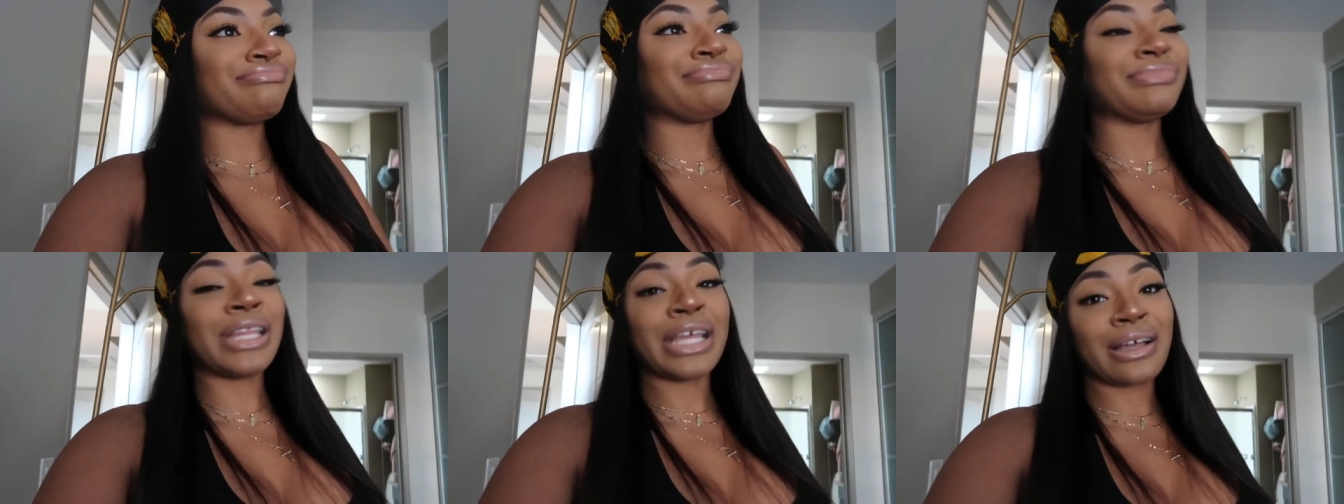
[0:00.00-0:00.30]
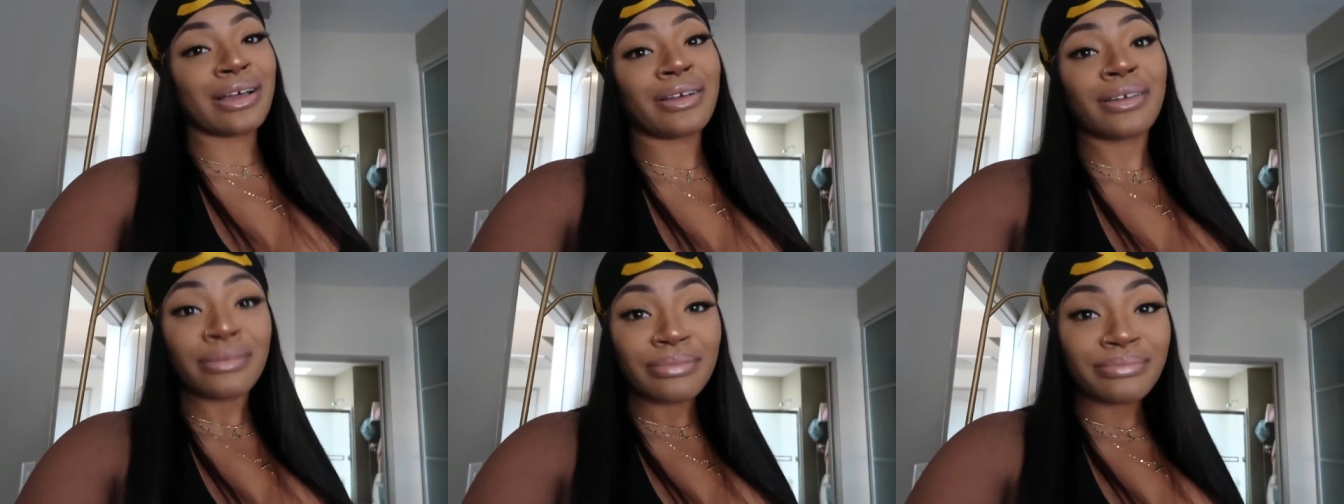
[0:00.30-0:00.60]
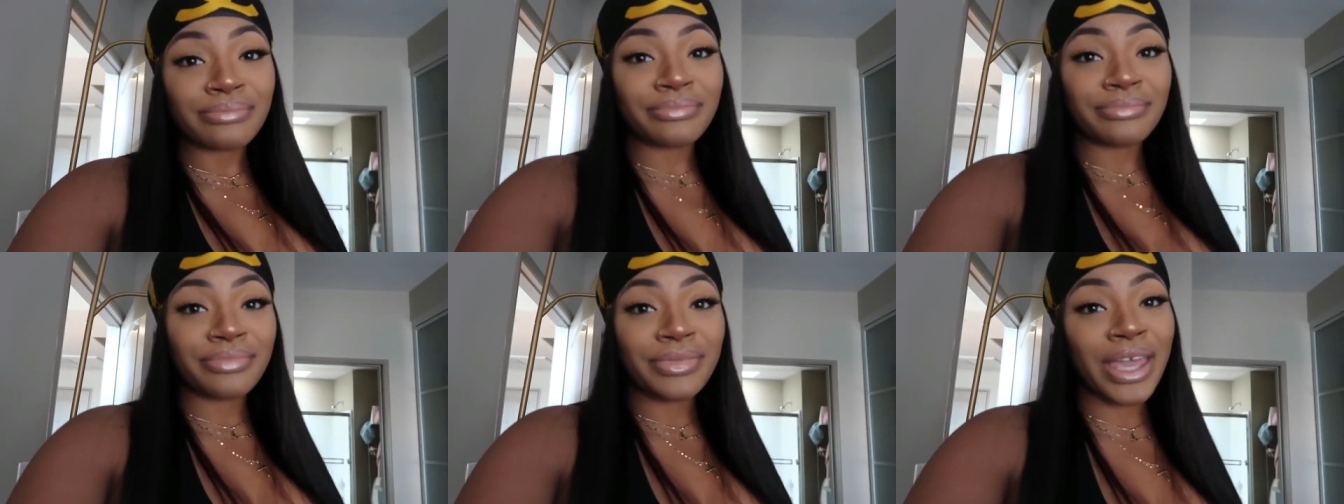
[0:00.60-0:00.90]
nigga
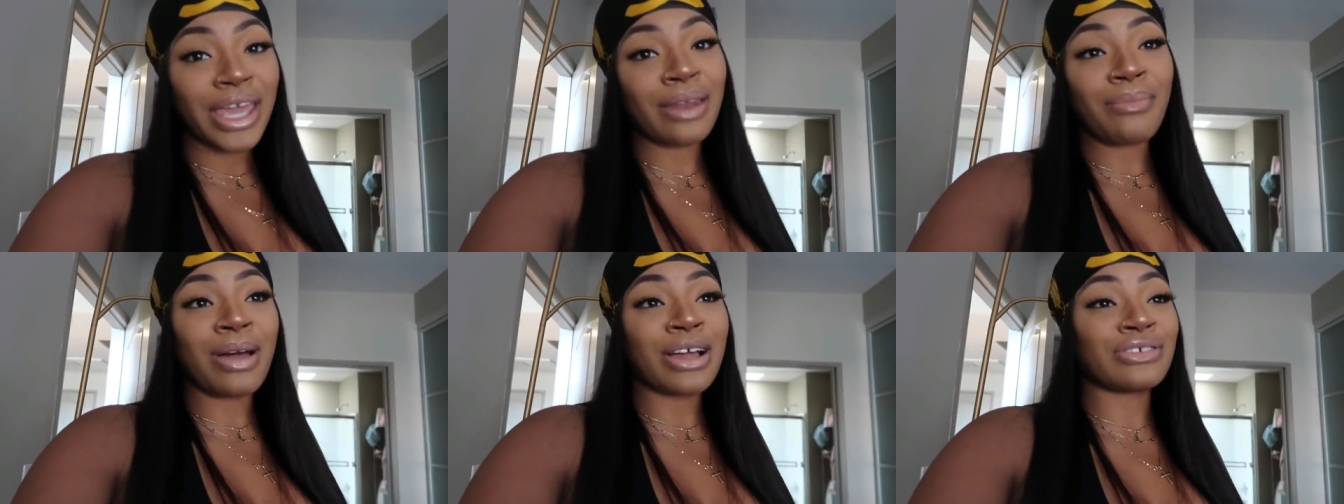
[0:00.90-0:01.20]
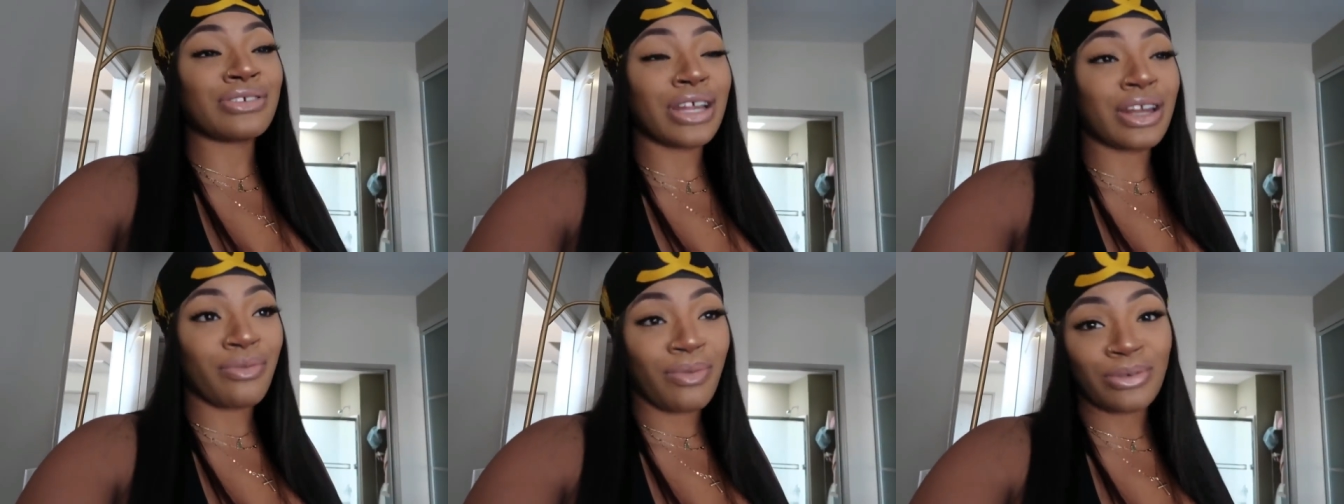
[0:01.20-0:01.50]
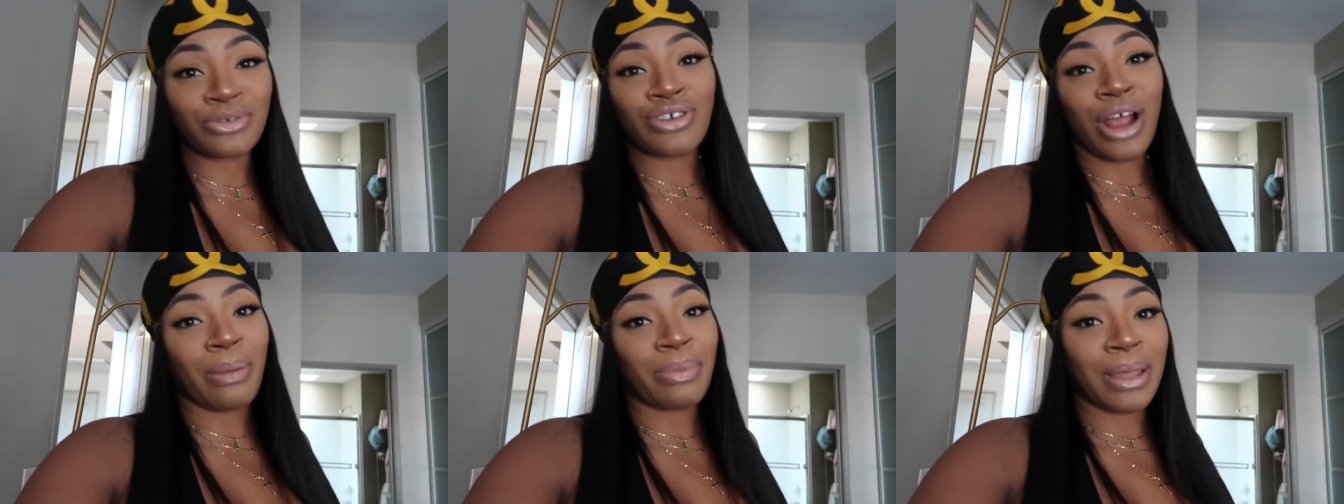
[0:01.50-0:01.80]
anybody trying
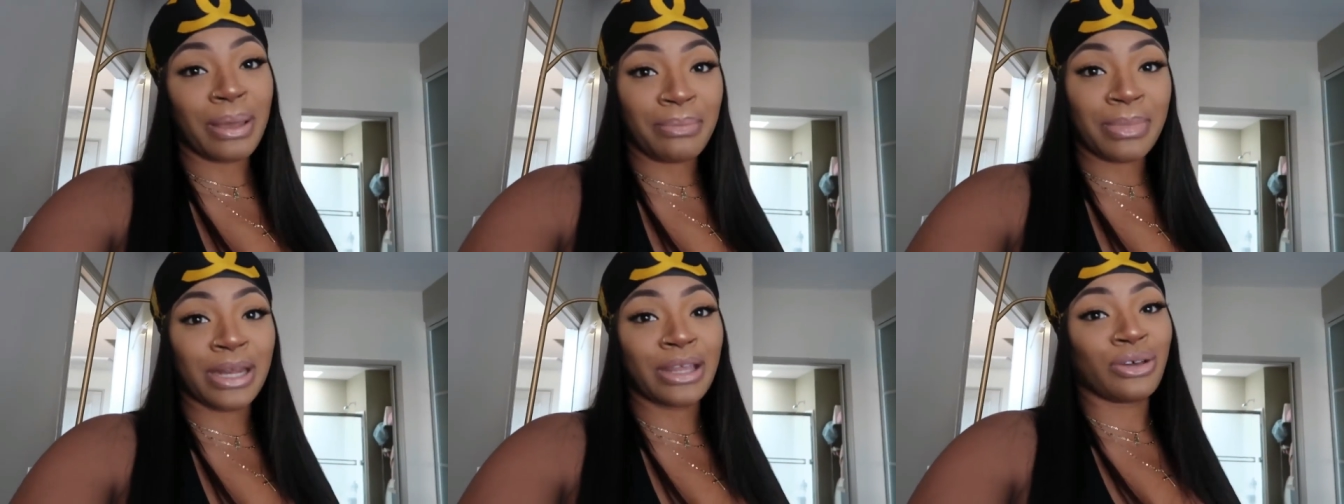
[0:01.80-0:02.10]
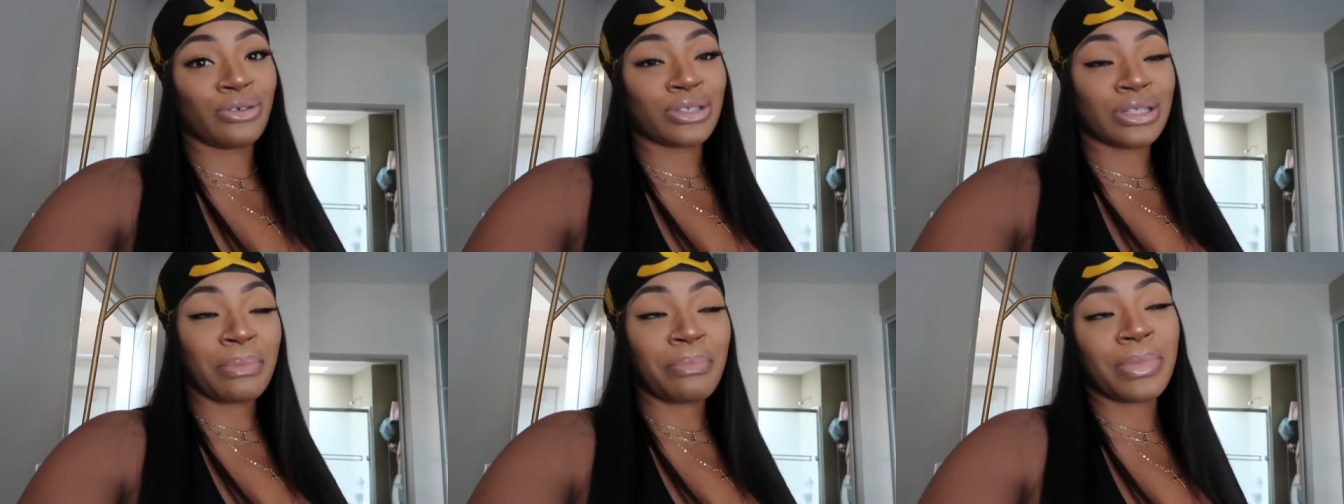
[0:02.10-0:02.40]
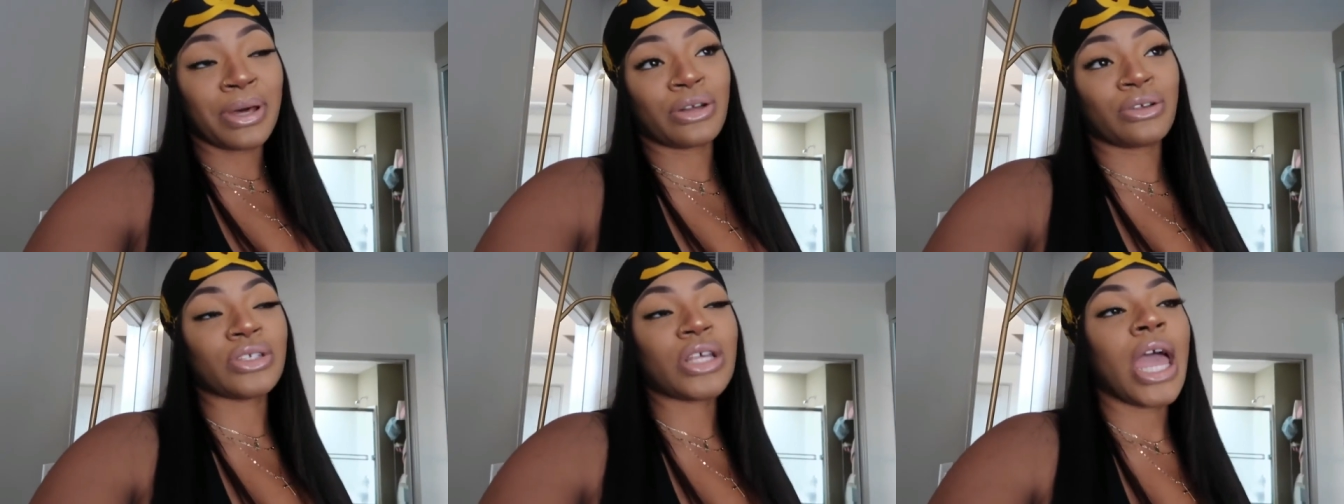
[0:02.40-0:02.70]
to drop their money on
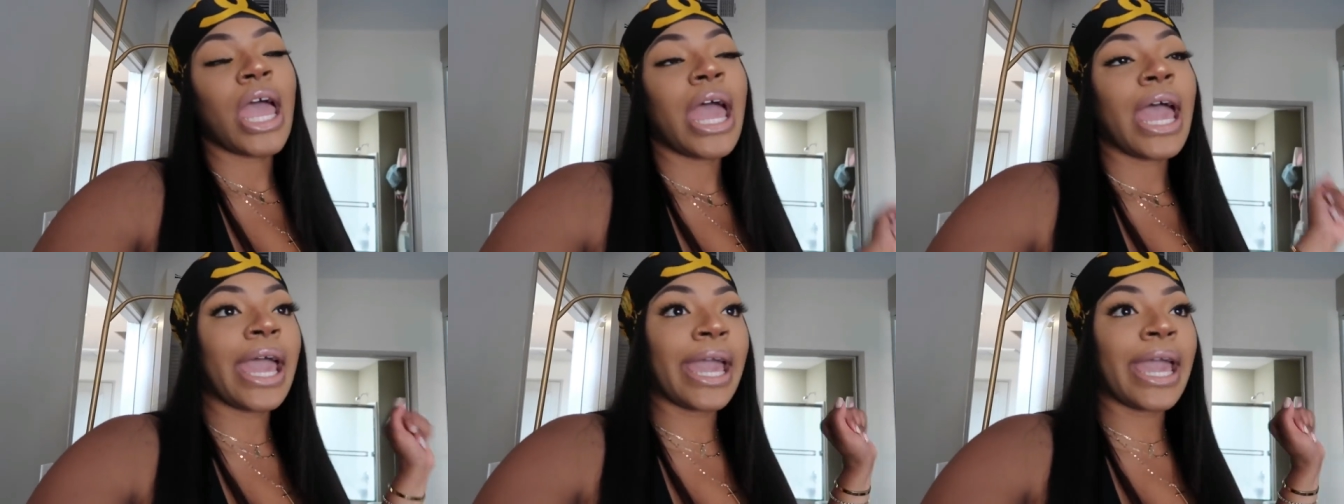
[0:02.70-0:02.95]
some bundles